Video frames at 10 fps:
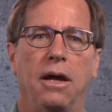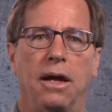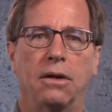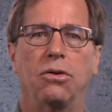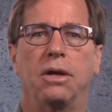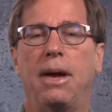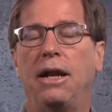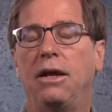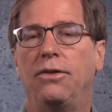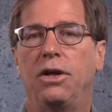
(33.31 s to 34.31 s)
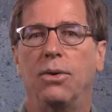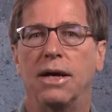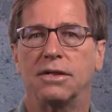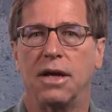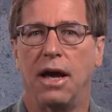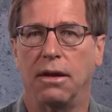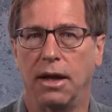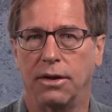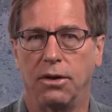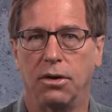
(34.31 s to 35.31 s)
including many in the USA,
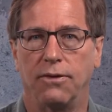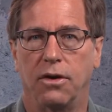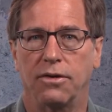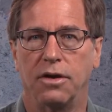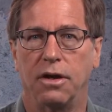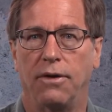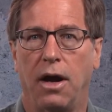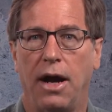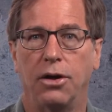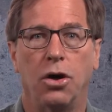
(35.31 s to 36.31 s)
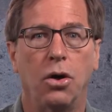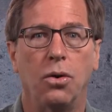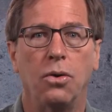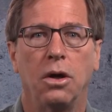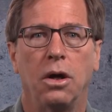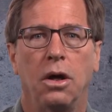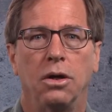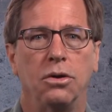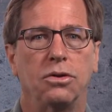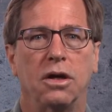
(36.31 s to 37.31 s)
like the University of Idaho,
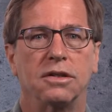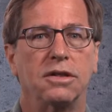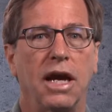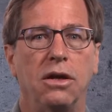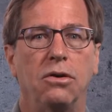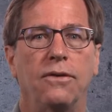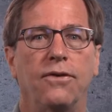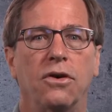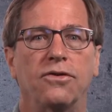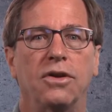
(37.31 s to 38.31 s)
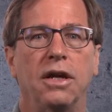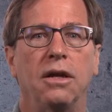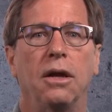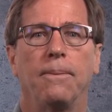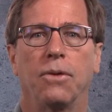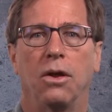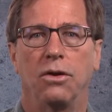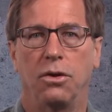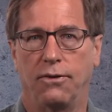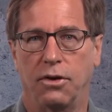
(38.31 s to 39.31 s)
Utah State University,
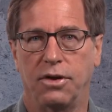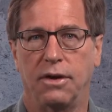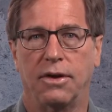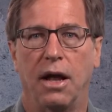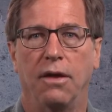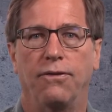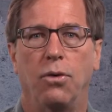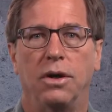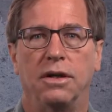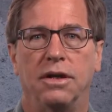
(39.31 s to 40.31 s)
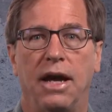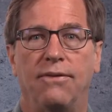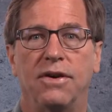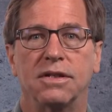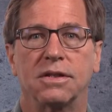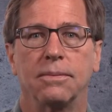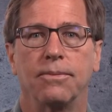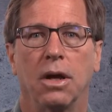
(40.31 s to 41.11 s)
the University of California, Davis,